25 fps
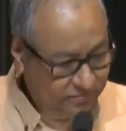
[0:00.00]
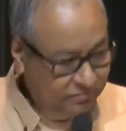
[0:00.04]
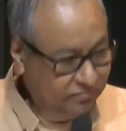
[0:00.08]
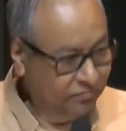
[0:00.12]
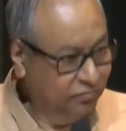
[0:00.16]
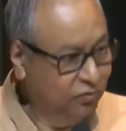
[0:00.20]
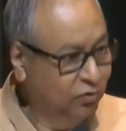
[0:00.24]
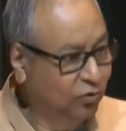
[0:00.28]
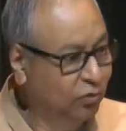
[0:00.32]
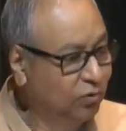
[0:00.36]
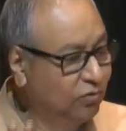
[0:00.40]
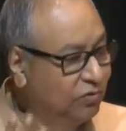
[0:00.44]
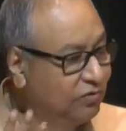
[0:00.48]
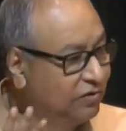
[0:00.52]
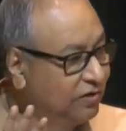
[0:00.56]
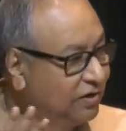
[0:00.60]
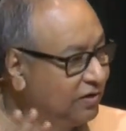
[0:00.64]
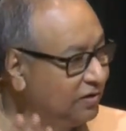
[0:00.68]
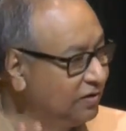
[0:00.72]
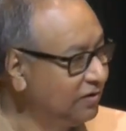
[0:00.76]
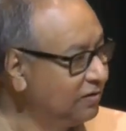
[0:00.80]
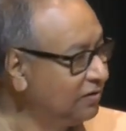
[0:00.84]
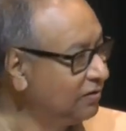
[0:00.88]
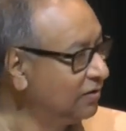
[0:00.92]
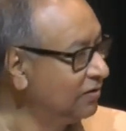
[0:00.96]
Those
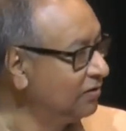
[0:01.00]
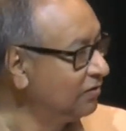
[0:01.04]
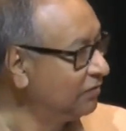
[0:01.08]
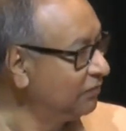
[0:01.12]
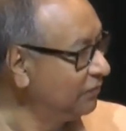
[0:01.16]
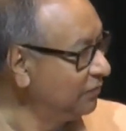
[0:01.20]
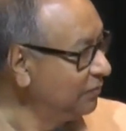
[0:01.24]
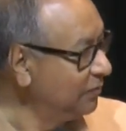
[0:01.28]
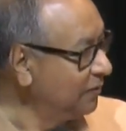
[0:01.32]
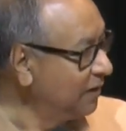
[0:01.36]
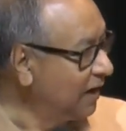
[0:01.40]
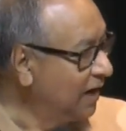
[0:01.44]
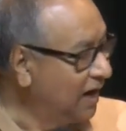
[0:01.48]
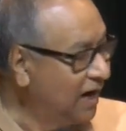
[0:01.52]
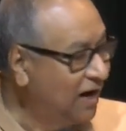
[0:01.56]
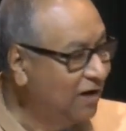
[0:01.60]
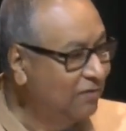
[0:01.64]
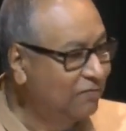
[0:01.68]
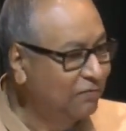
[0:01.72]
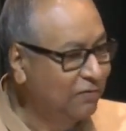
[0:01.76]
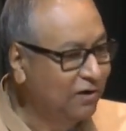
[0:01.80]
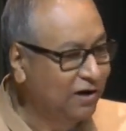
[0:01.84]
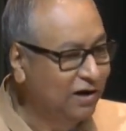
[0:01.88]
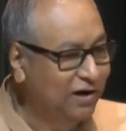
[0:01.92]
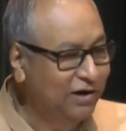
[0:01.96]
resistance will be
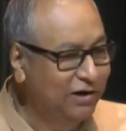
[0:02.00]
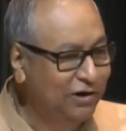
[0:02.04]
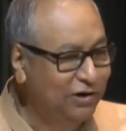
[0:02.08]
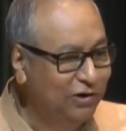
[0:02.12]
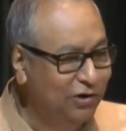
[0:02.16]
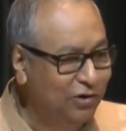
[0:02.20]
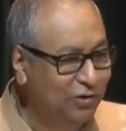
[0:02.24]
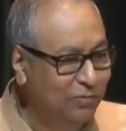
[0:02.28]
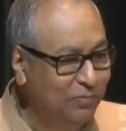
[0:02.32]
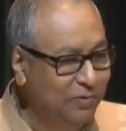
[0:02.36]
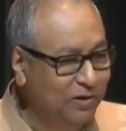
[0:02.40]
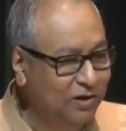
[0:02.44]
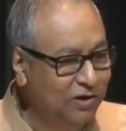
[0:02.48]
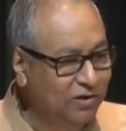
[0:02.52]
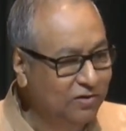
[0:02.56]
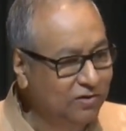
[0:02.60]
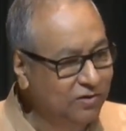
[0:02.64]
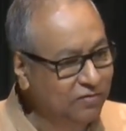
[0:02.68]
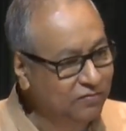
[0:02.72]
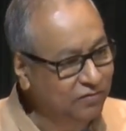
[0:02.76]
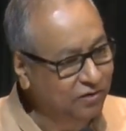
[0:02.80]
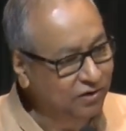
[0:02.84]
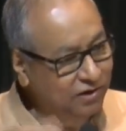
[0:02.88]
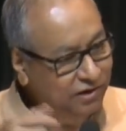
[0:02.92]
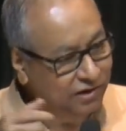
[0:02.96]
half cut down because
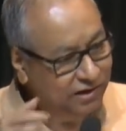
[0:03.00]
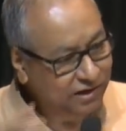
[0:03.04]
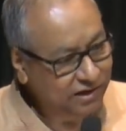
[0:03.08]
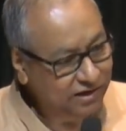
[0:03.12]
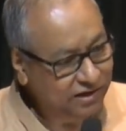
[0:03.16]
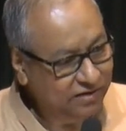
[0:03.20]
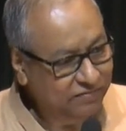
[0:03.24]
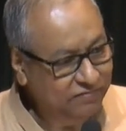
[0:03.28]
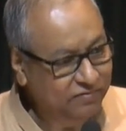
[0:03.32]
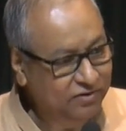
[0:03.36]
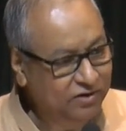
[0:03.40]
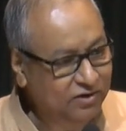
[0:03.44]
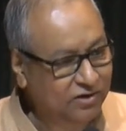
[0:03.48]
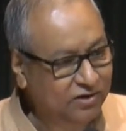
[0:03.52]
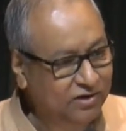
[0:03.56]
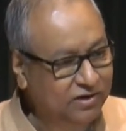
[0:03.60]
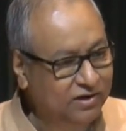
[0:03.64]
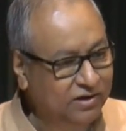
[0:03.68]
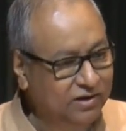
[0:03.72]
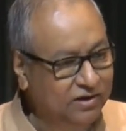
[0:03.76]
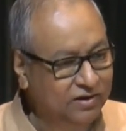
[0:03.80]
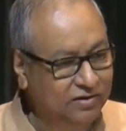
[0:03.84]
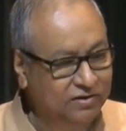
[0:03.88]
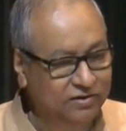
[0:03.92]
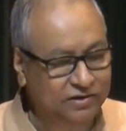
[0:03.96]
you have already given your
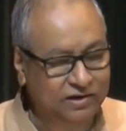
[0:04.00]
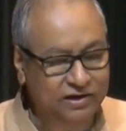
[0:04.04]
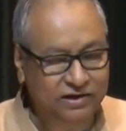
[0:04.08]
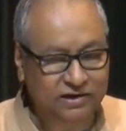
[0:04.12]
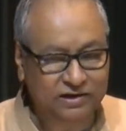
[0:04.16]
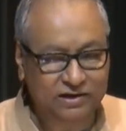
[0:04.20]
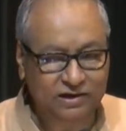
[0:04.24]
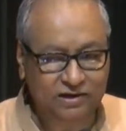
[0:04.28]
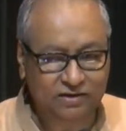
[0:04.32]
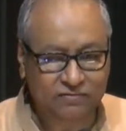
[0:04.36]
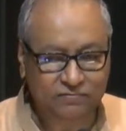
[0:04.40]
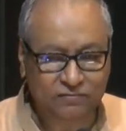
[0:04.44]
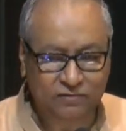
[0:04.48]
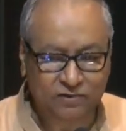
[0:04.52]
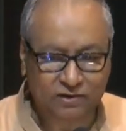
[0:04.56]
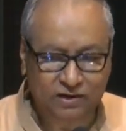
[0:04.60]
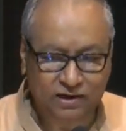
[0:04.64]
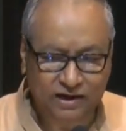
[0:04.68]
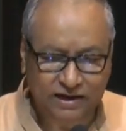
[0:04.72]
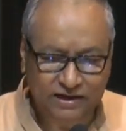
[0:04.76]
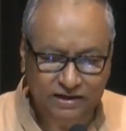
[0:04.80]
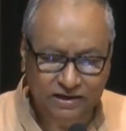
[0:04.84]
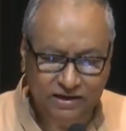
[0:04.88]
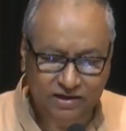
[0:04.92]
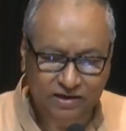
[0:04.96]
details for
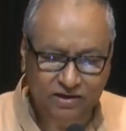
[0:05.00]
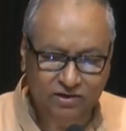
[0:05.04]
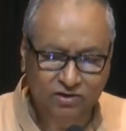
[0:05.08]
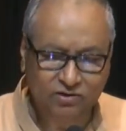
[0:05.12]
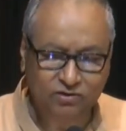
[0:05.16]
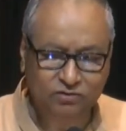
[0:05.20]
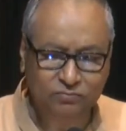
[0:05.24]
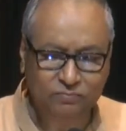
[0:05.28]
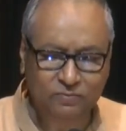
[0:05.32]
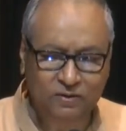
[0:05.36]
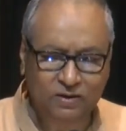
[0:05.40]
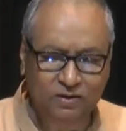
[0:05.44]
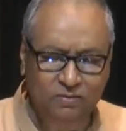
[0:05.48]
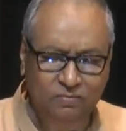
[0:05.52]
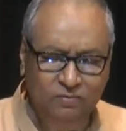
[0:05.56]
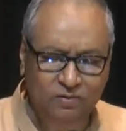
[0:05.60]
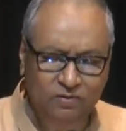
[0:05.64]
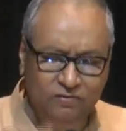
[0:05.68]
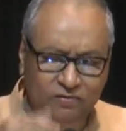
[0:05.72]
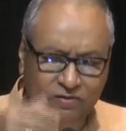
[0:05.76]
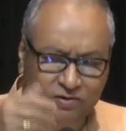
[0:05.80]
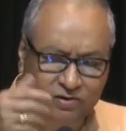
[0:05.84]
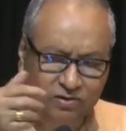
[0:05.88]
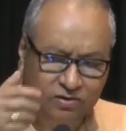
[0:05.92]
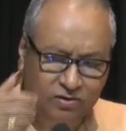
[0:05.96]
either Ayushman
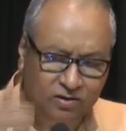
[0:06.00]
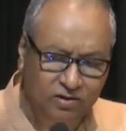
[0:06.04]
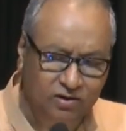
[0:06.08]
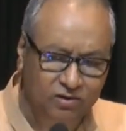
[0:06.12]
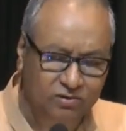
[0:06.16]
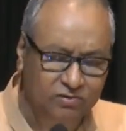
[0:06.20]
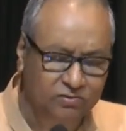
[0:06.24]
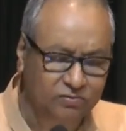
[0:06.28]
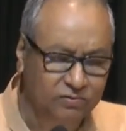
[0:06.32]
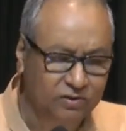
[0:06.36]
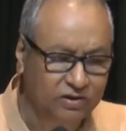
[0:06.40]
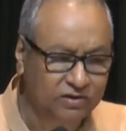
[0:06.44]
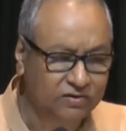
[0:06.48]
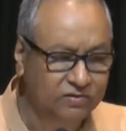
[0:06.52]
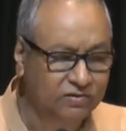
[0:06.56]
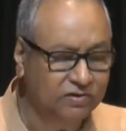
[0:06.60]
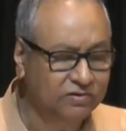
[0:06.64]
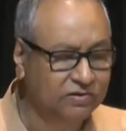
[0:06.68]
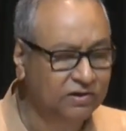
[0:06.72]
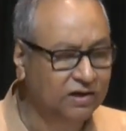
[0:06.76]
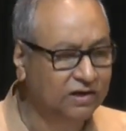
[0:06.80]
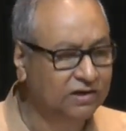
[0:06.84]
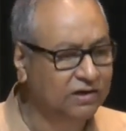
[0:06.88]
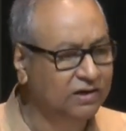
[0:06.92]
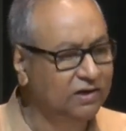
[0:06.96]
Bharat or
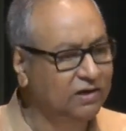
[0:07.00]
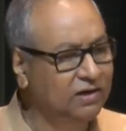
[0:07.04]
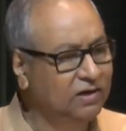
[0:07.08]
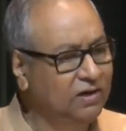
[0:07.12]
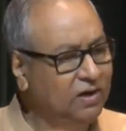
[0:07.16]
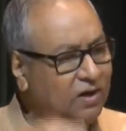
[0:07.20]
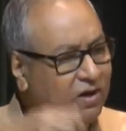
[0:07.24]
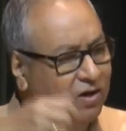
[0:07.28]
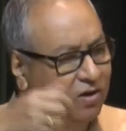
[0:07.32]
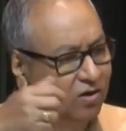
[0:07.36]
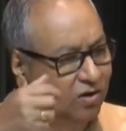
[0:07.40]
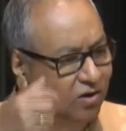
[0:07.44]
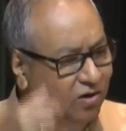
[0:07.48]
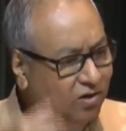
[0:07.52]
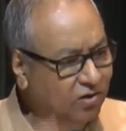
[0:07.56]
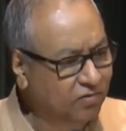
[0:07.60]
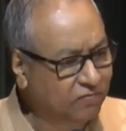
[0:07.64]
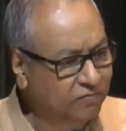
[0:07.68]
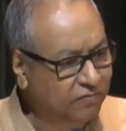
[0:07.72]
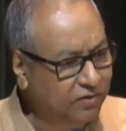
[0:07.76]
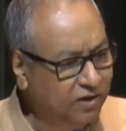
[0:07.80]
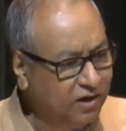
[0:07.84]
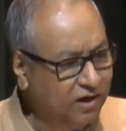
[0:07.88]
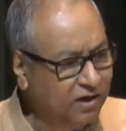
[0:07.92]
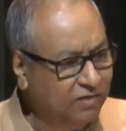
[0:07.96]
Swasthya Sathi or
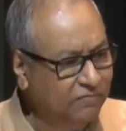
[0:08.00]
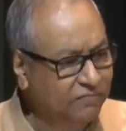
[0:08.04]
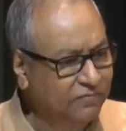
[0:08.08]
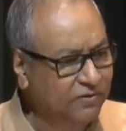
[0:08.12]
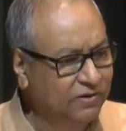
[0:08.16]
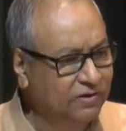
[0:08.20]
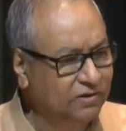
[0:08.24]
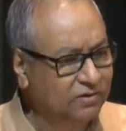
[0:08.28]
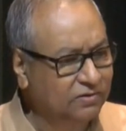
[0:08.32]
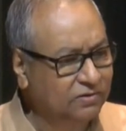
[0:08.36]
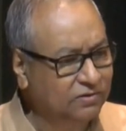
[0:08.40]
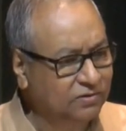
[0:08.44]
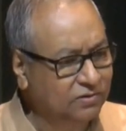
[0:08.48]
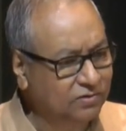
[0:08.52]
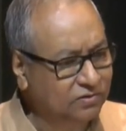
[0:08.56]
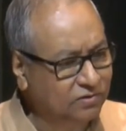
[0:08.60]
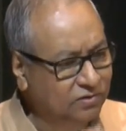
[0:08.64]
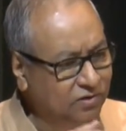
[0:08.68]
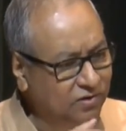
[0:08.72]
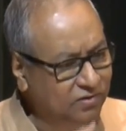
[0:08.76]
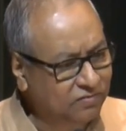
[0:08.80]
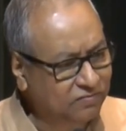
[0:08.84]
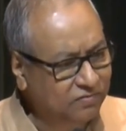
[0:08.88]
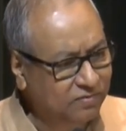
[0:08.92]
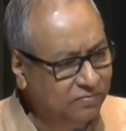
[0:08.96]
for life insurance
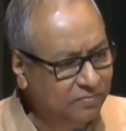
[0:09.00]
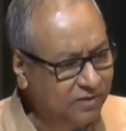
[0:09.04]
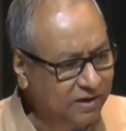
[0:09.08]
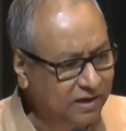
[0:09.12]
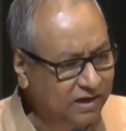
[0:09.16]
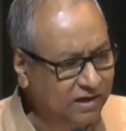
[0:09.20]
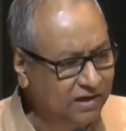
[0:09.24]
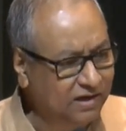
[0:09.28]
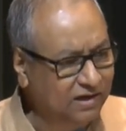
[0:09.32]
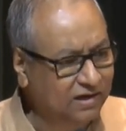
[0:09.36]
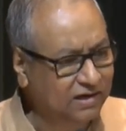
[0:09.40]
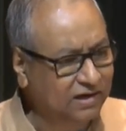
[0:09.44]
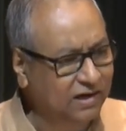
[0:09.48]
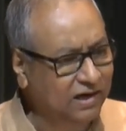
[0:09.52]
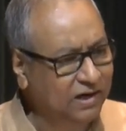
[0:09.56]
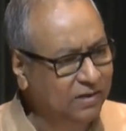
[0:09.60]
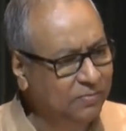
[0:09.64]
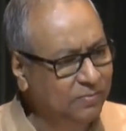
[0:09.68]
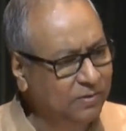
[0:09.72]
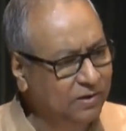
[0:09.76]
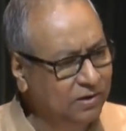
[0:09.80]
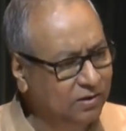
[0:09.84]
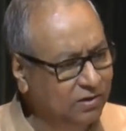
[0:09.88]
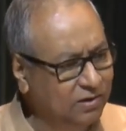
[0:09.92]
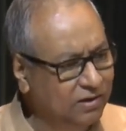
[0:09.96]
or for medical
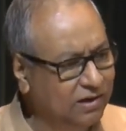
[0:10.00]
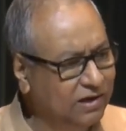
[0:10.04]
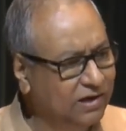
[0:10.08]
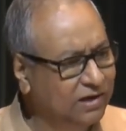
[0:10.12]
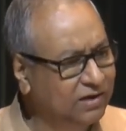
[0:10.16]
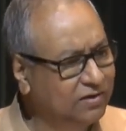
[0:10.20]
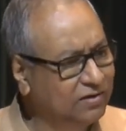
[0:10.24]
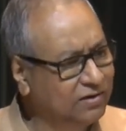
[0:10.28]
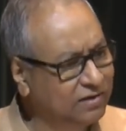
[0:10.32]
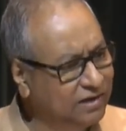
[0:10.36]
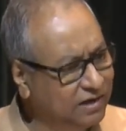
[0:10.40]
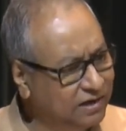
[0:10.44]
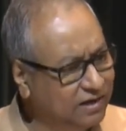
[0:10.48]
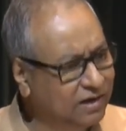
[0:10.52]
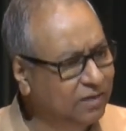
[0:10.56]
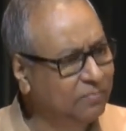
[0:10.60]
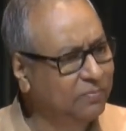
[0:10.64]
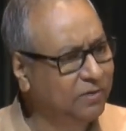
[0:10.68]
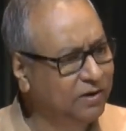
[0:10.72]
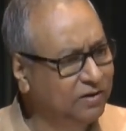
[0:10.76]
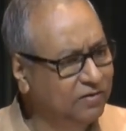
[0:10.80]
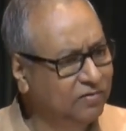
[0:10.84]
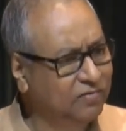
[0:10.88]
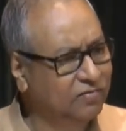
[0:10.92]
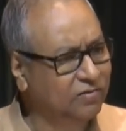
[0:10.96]
claim and all that. The
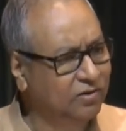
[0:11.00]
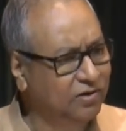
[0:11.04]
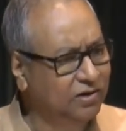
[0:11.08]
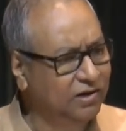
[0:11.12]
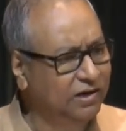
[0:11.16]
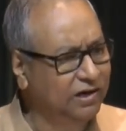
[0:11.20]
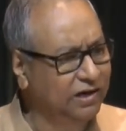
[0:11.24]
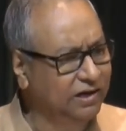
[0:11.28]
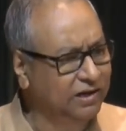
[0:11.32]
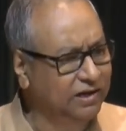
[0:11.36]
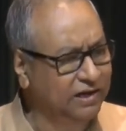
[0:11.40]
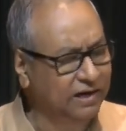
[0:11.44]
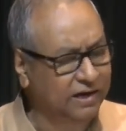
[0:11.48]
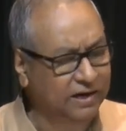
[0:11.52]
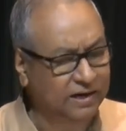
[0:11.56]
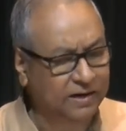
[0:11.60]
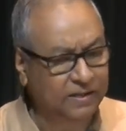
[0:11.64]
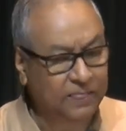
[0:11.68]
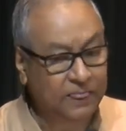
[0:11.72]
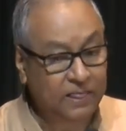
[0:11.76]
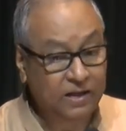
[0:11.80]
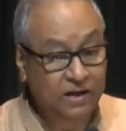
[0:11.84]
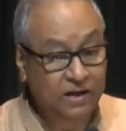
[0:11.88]
database is already there.